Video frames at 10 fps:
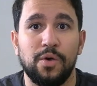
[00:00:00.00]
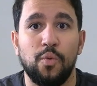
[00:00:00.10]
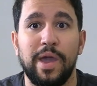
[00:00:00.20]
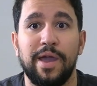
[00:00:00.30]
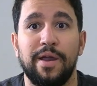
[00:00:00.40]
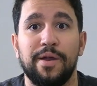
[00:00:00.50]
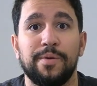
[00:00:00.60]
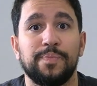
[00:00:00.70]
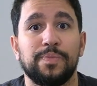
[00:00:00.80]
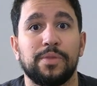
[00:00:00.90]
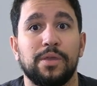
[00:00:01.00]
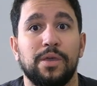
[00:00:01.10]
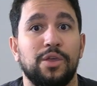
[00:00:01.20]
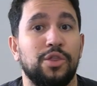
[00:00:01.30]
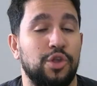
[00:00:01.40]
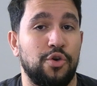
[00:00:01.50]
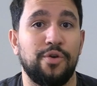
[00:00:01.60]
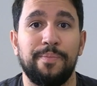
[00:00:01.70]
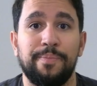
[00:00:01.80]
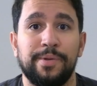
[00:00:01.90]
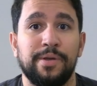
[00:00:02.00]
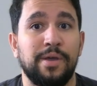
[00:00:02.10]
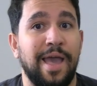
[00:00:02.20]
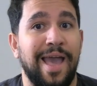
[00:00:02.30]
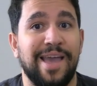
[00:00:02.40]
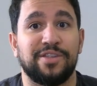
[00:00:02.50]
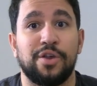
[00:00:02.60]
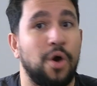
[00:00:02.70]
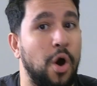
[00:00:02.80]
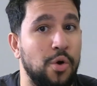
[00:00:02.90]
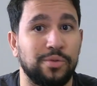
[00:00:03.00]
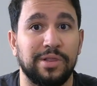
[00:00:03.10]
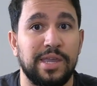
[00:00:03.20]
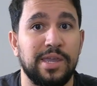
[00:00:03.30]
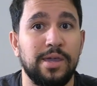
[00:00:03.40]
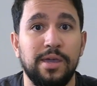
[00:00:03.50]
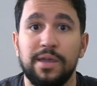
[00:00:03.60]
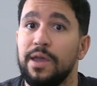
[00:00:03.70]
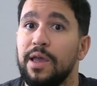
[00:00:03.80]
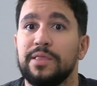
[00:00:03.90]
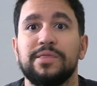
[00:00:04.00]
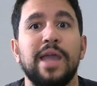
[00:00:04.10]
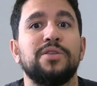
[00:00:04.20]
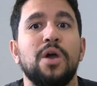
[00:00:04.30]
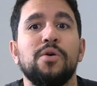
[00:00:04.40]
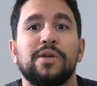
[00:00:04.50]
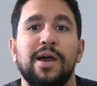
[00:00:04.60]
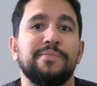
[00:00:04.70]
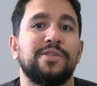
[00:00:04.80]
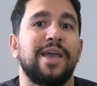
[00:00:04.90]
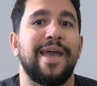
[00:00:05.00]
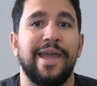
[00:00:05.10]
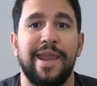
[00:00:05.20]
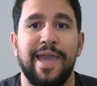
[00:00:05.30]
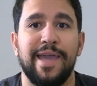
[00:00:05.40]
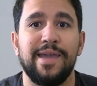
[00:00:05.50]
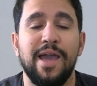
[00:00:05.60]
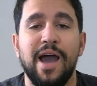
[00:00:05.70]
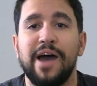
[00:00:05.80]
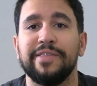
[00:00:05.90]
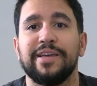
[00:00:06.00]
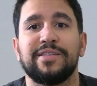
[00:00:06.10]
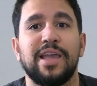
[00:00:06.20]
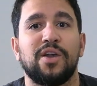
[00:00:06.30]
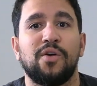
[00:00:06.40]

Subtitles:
where Europe has their own league, they don't come to NA unless they